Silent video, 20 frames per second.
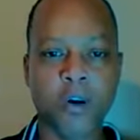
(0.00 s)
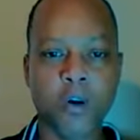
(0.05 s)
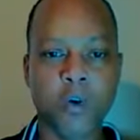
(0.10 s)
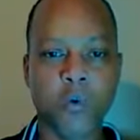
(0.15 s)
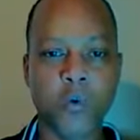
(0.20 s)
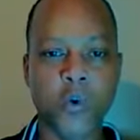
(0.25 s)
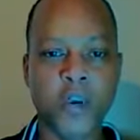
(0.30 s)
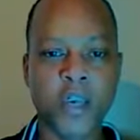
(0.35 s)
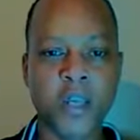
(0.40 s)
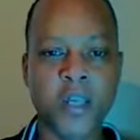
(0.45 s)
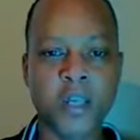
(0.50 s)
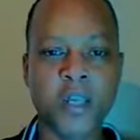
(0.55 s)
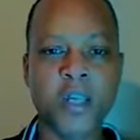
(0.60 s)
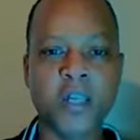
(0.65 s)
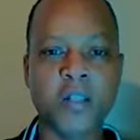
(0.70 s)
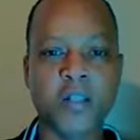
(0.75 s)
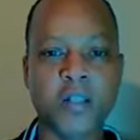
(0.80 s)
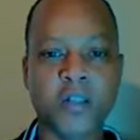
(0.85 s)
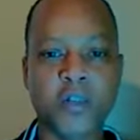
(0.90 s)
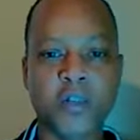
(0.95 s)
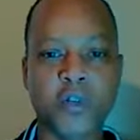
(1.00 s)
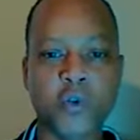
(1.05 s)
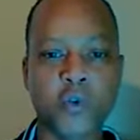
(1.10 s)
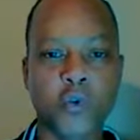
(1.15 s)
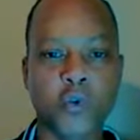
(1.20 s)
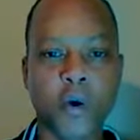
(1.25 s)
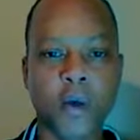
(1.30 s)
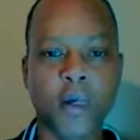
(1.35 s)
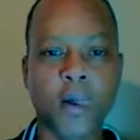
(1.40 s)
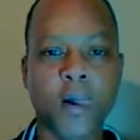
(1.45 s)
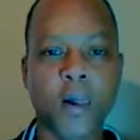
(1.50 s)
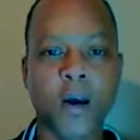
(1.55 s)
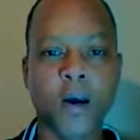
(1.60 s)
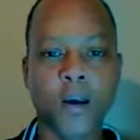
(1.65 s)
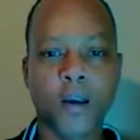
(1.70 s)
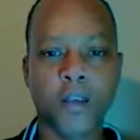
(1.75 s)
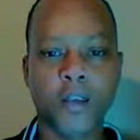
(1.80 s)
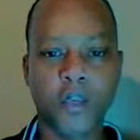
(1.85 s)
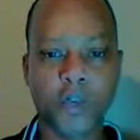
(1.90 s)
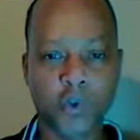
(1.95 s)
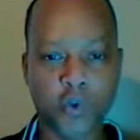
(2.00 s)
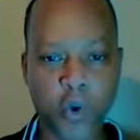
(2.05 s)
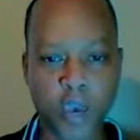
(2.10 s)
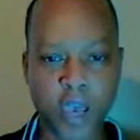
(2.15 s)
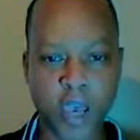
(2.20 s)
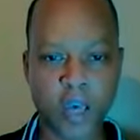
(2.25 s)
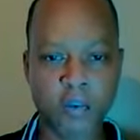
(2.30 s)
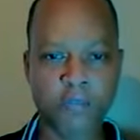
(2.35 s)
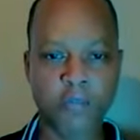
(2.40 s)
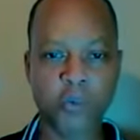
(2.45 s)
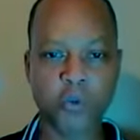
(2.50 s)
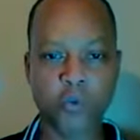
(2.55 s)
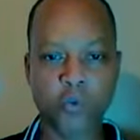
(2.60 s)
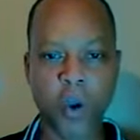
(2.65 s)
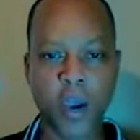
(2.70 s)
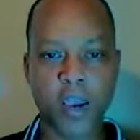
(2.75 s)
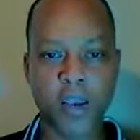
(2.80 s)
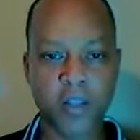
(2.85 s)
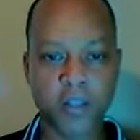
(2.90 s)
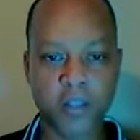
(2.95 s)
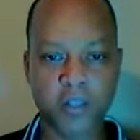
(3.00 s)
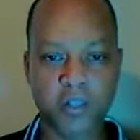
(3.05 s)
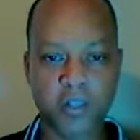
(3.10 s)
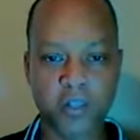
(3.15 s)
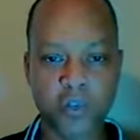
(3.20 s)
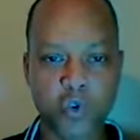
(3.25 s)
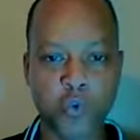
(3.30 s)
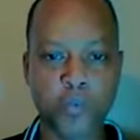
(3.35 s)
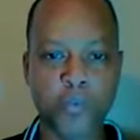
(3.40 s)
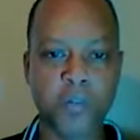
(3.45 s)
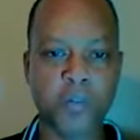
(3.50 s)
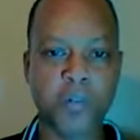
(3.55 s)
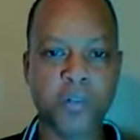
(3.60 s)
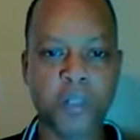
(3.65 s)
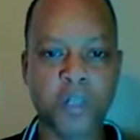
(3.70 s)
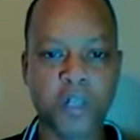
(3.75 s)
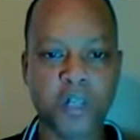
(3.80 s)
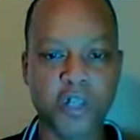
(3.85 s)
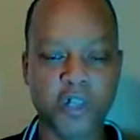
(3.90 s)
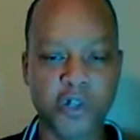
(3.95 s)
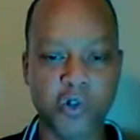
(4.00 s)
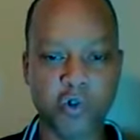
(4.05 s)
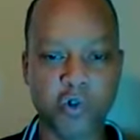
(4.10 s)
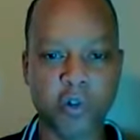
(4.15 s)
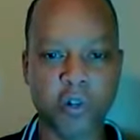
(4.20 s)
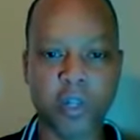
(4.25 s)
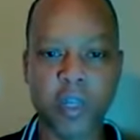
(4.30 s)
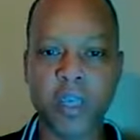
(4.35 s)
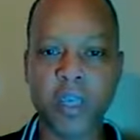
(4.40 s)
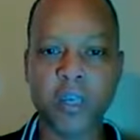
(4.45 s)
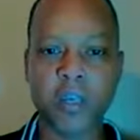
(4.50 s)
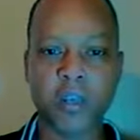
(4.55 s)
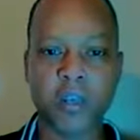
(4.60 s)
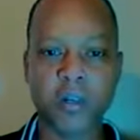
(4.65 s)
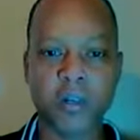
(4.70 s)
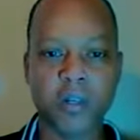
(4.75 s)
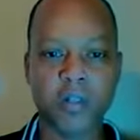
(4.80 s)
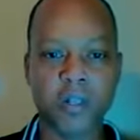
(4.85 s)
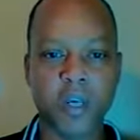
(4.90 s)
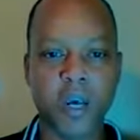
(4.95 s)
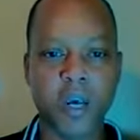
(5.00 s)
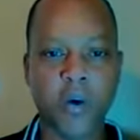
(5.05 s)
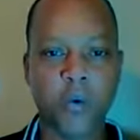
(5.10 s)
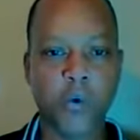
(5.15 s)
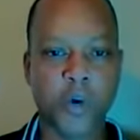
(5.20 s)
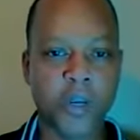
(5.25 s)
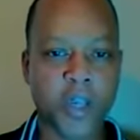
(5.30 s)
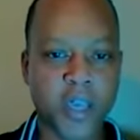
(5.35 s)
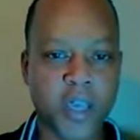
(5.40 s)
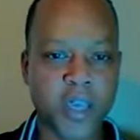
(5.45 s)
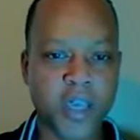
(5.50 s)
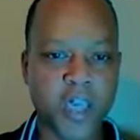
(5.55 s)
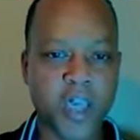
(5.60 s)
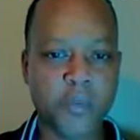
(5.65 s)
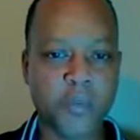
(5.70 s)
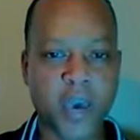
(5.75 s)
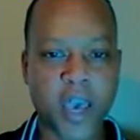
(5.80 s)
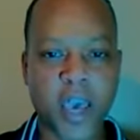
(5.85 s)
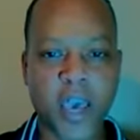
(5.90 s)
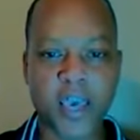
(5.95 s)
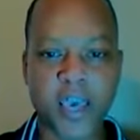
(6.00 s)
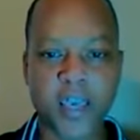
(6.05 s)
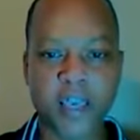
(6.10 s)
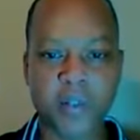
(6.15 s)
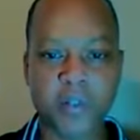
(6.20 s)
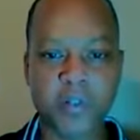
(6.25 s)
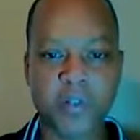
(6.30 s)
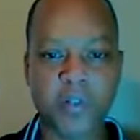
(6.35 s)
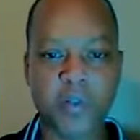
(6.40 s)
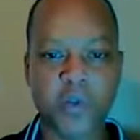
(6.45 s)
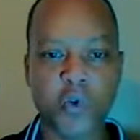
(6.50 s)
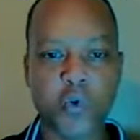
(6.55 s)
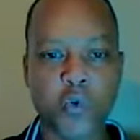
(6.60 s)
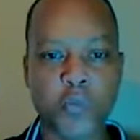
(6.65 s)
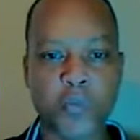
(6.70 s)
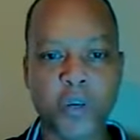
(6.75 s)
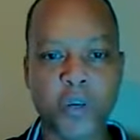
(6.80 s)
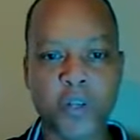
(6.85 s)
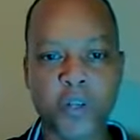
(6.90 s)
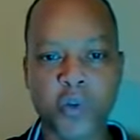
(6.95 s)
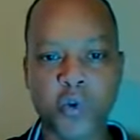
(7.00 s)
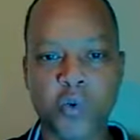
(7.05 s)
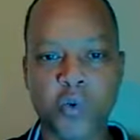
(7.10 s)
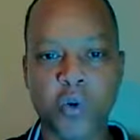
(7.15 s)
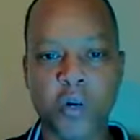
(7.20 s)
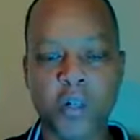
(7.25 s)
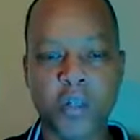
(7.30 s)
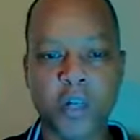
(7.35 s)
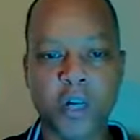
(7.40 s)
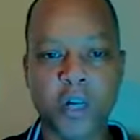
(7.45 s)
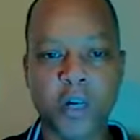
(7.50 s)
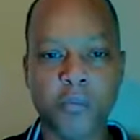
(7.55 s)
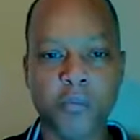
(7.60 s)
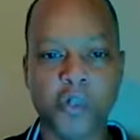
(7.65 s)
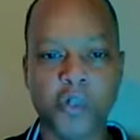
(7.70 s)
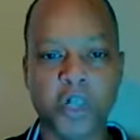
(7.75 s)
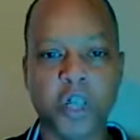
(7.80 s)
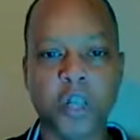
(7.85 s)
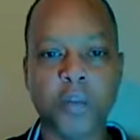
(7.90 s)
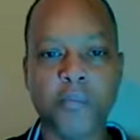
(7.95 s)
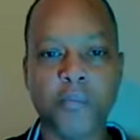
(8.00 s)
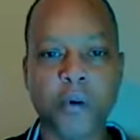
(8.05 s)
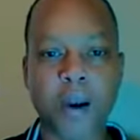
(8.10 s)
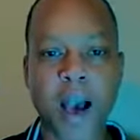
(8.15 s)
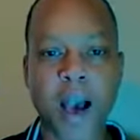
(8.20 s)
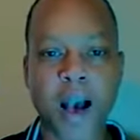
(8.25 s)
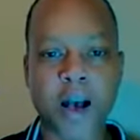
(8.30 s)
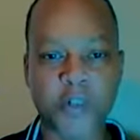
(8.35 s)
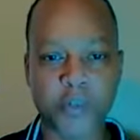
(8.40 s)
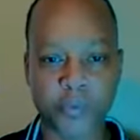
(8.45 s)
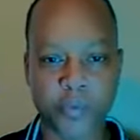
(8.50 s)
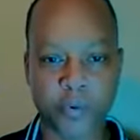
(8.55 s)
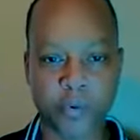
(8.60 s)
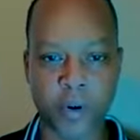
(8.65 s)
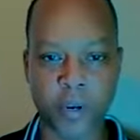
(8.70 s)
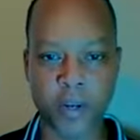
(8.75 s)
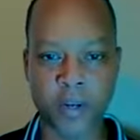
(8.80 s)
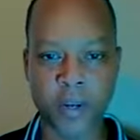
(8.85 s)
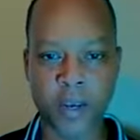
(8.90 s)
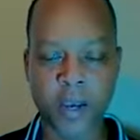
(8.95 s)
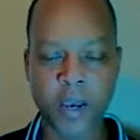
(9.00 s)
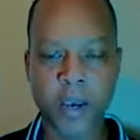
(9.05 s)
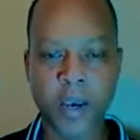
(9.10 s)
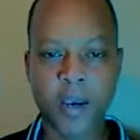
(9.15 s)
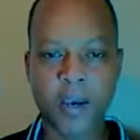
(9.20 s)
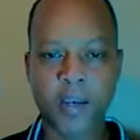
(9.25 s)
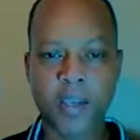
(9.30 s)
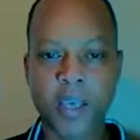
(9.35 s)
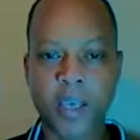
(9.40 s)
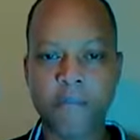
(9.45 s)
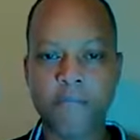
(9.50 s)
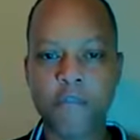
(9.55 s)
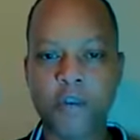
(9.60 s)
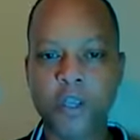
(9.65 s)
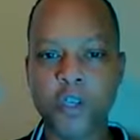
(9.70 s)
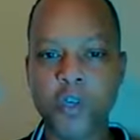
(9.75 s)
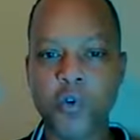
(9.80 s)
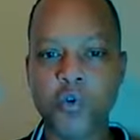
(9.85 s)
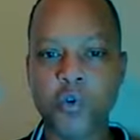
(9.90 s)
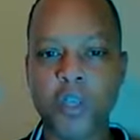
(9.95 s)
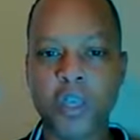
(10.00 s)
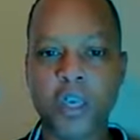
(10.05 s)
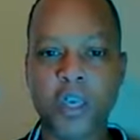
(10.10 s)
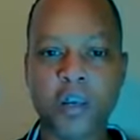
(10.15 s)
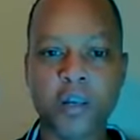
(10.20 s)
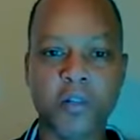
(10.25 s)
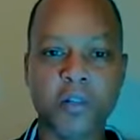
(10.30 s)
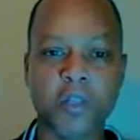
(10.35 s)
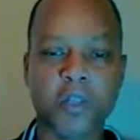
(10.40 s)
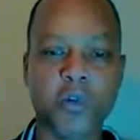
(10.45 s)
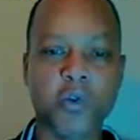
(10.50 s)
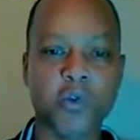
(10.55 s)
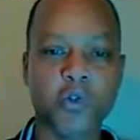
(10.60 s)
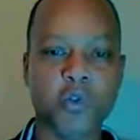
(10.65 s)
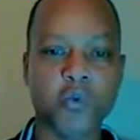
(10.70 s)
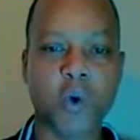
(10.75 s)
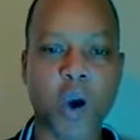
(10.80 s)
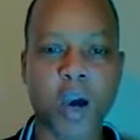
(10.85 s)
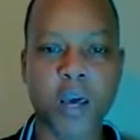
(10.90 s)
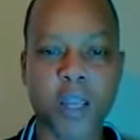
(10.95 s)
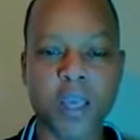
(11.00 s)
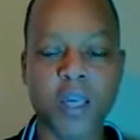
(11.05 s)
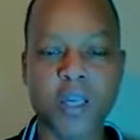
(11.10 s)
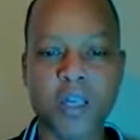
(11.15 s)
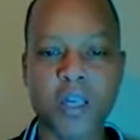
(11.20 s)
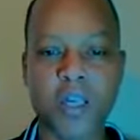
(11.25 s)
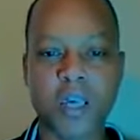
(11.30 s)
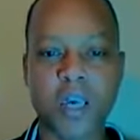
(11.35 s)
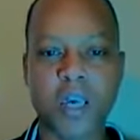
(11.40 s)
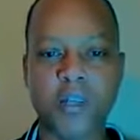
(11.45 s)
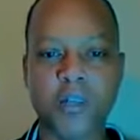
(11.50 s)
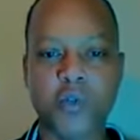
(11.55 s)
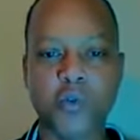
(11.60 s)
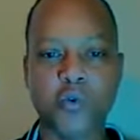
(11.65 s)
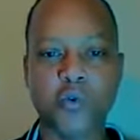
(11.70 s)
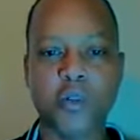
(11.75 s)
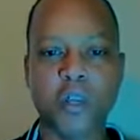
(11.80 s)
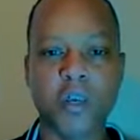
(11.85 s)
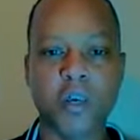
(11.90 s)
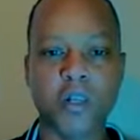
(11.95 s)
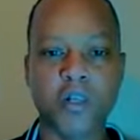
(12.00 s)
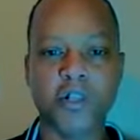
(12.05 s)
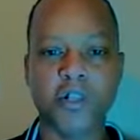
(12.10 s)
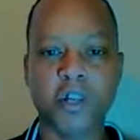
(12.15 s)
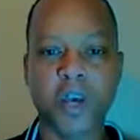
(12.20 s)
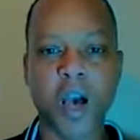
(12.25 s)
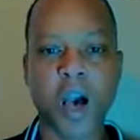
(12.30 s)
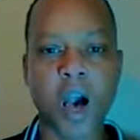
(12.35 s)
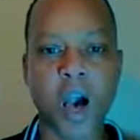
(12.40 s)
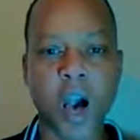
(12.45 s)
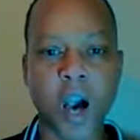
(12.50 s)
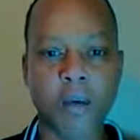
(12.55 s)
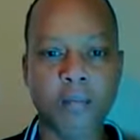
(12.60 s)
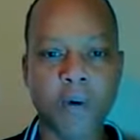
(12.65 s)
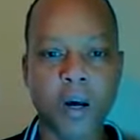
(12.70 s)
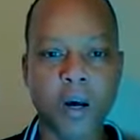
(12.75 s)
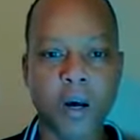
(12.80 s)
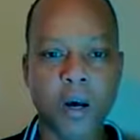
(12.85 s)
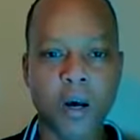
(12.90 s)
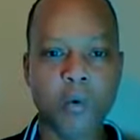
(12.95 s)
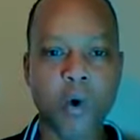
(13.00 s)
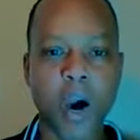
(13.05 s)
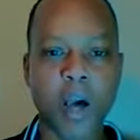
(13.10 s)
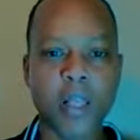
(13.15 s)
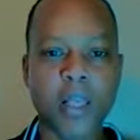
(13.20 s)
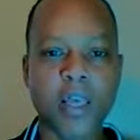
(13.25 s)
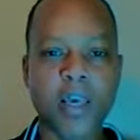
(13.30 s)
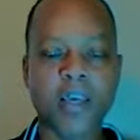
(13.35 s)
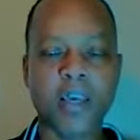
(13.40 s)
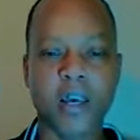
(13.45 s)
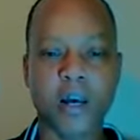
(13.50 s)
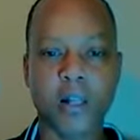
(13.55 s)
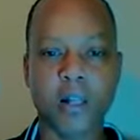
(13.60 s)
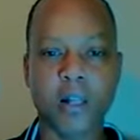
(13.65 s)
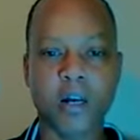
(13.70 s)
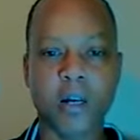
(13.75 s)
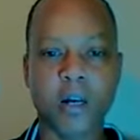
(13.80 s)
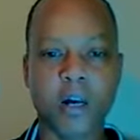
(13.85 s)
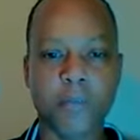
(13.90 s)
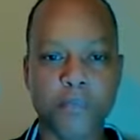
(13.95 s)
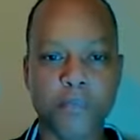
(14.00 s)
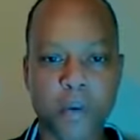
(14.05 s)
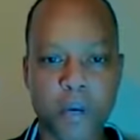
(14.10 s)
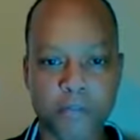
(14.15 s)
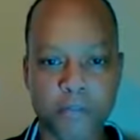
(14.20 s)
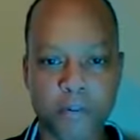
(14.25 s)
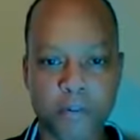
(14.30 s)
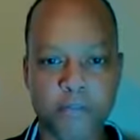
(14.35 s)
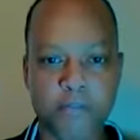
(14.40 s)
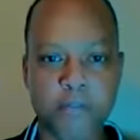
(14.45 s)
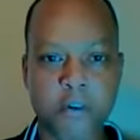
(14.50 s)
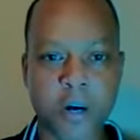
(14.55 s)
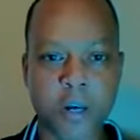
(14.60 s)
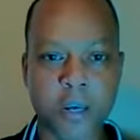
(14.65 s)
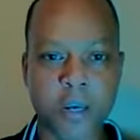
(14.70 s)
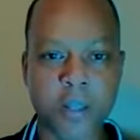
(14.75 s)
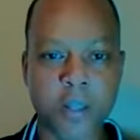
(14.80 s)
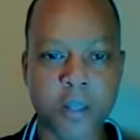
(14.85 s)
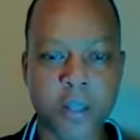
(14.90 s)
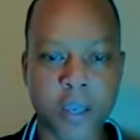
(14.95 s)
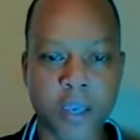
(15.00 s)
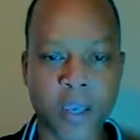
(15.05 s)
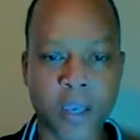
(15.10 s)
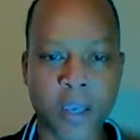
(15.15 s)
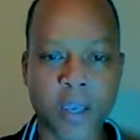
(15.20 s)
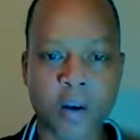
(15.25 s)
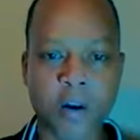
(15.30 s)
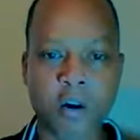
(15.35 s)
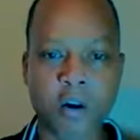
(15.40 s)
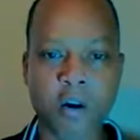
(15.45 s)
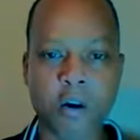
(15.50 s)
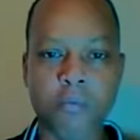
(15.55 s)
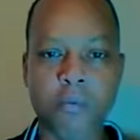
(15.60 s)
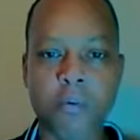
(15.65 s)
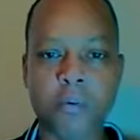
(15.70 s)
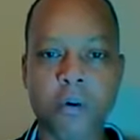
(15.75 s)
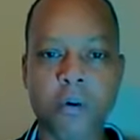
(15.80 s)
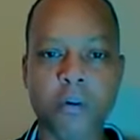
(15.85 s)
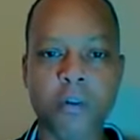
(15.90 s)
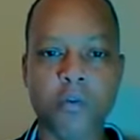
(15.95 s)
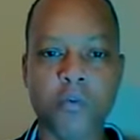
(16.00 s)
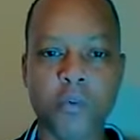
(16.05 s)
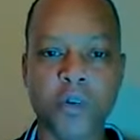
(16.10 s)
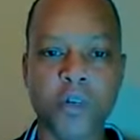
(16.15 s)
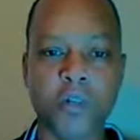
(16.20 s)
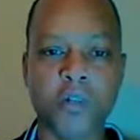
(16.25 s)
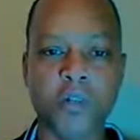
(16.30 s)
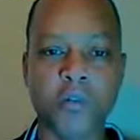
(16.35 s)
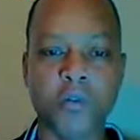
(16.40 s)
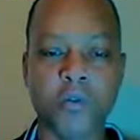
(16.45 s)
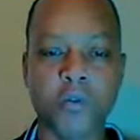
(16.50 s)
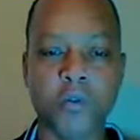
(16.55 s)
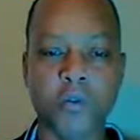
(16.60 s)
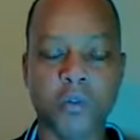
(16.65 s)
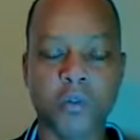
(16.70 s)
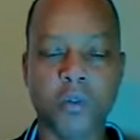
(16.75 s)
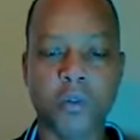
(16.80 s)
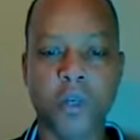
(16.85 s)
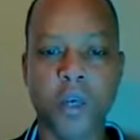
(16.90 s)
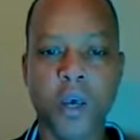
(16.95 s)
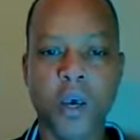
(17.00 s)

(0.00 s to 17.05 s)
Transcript: We need to do it. You have the right to supersede your leaders when they keep acting stupid, doing dumb shit, prospering, giving you the excuse why they can't do their job while they glut up every fucking thing and harbor all the resources.